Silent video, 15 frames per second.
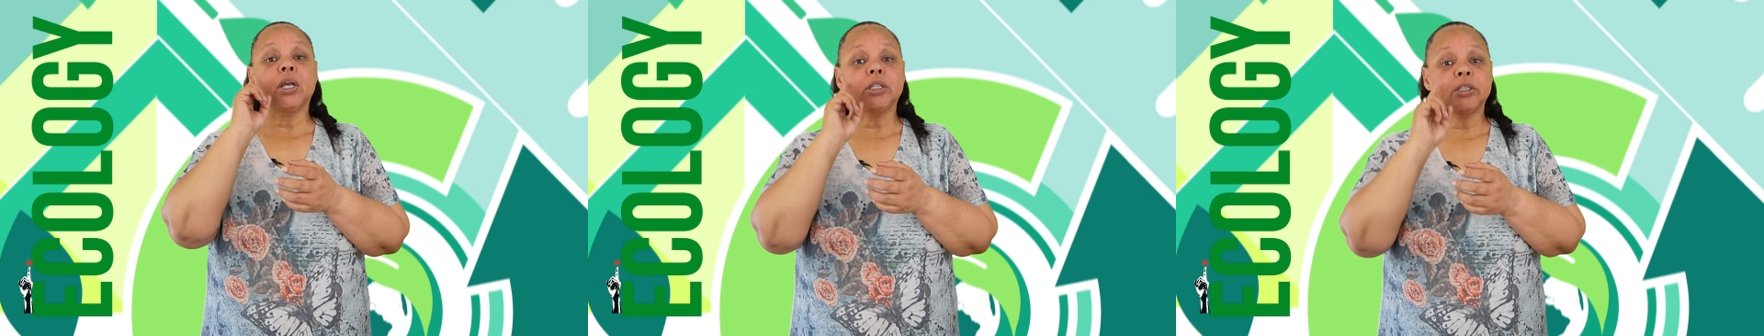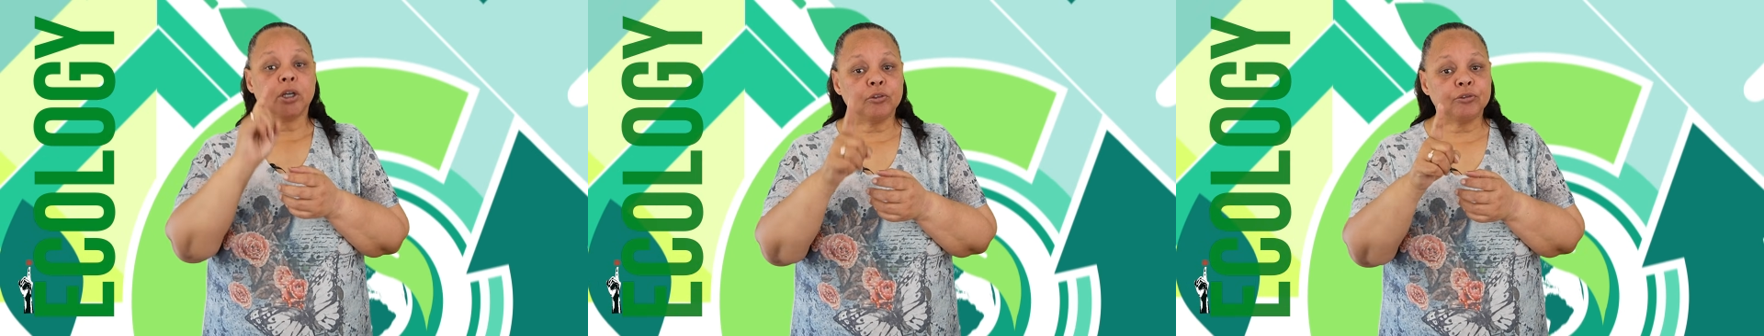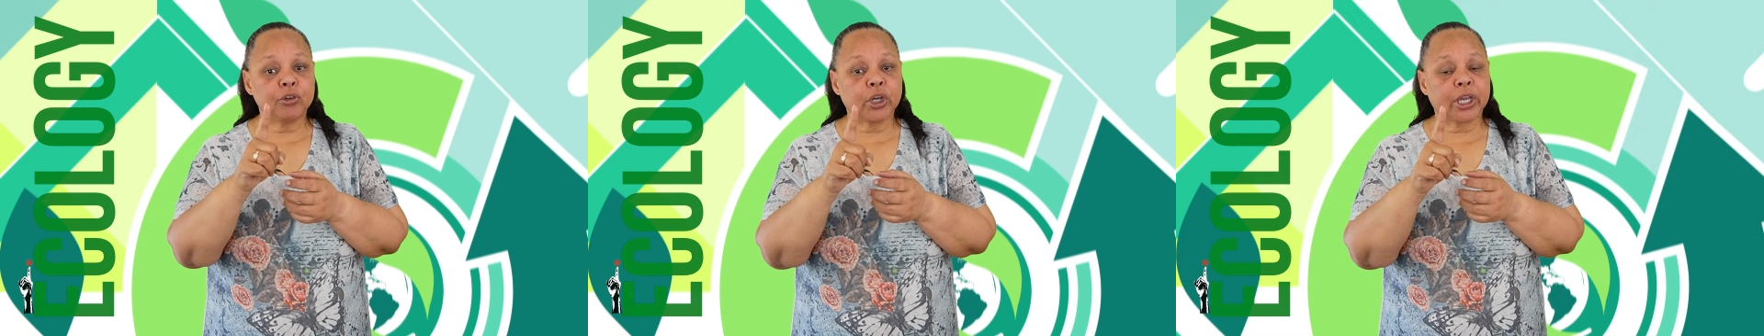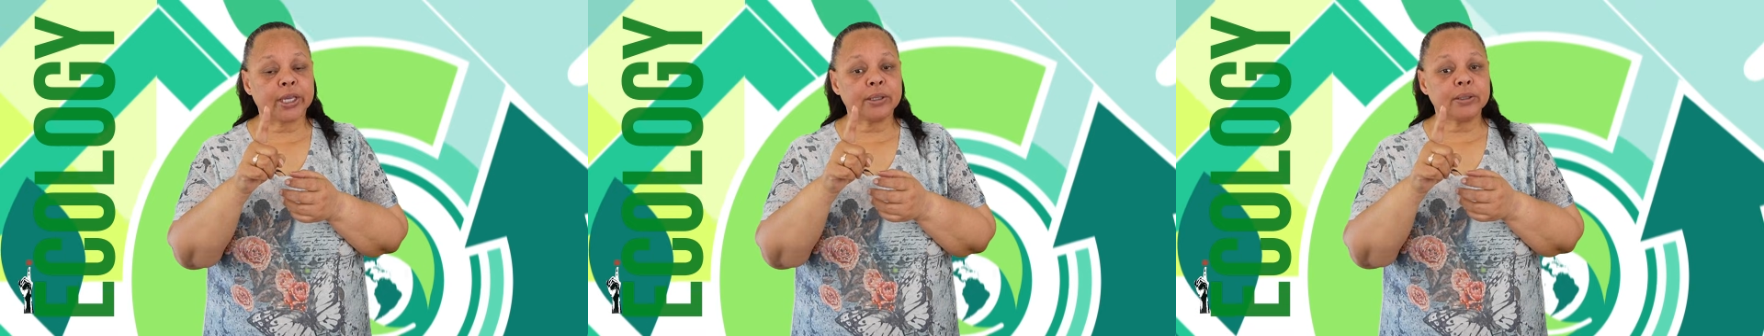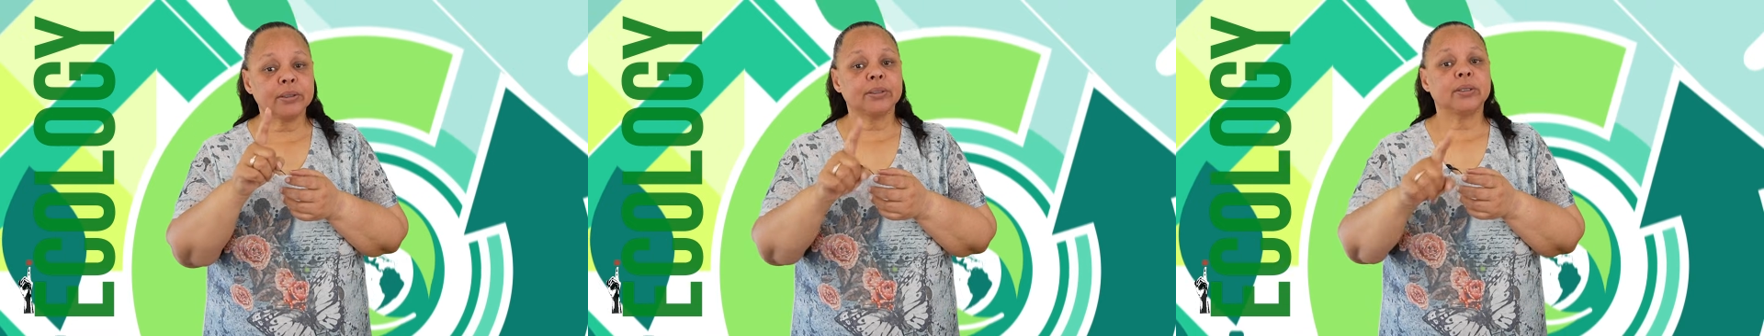Don't forget
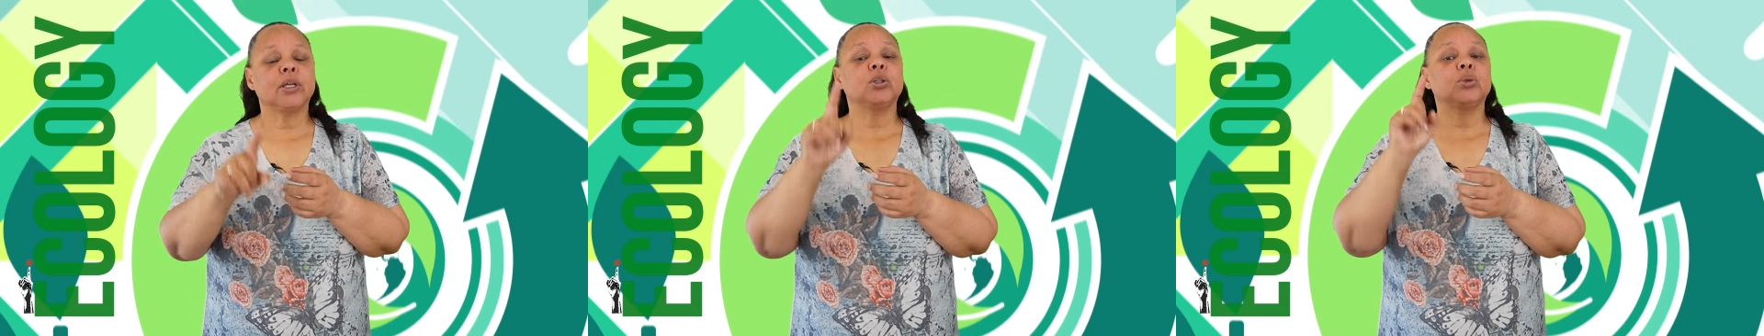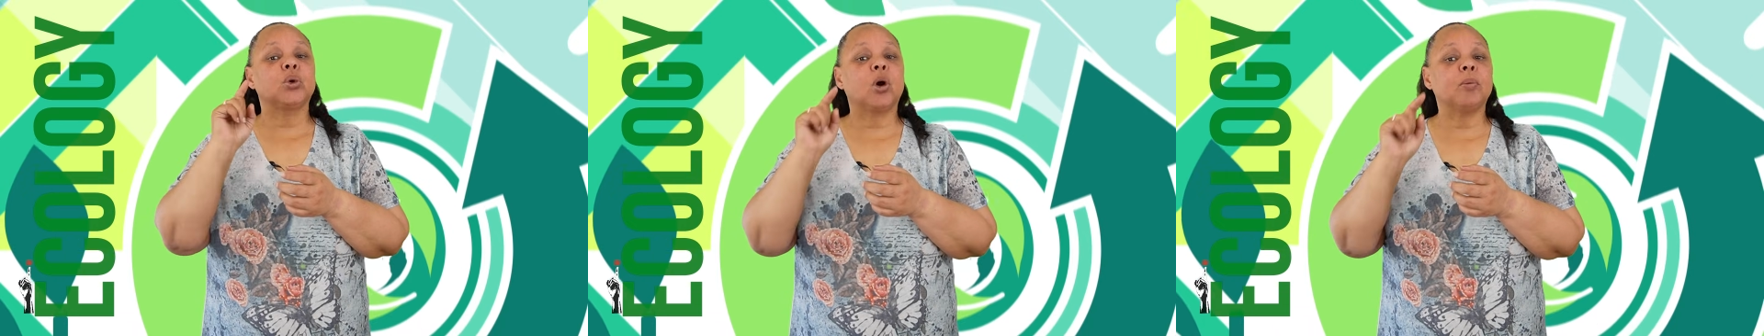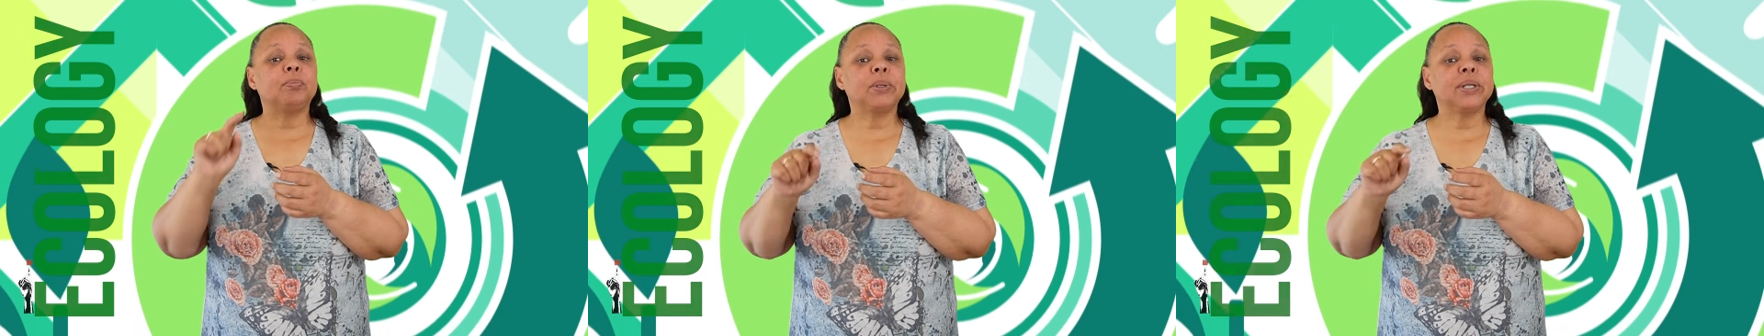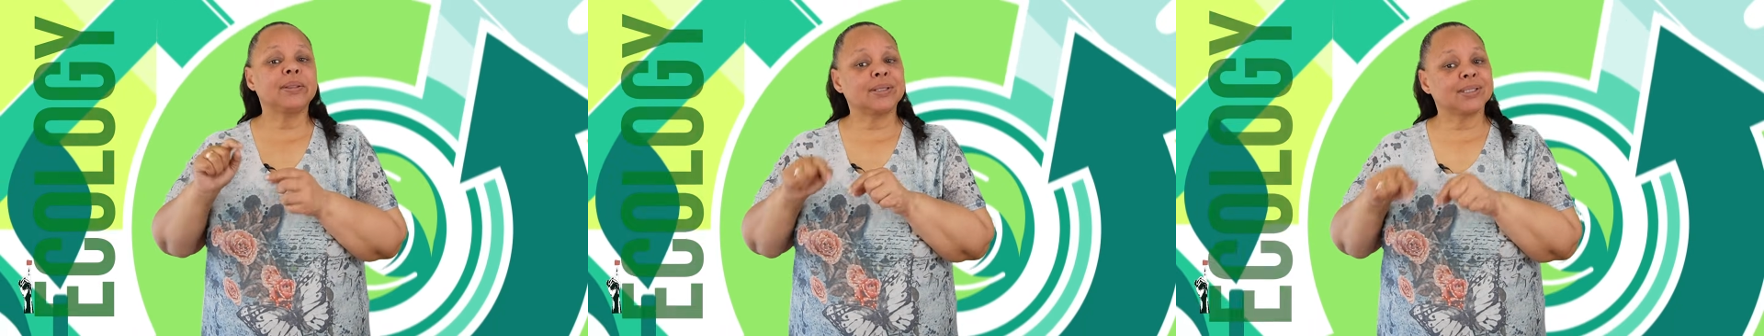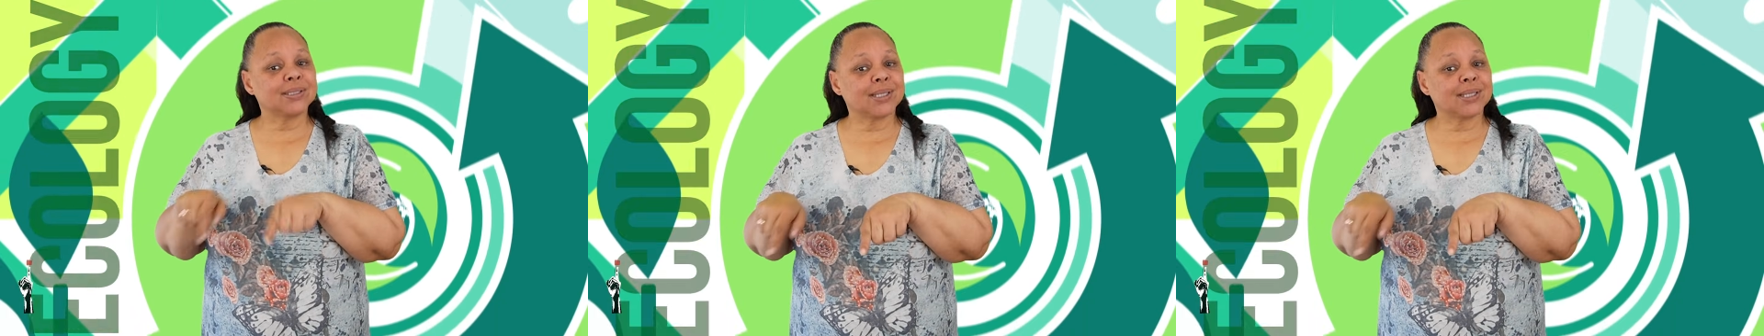complete the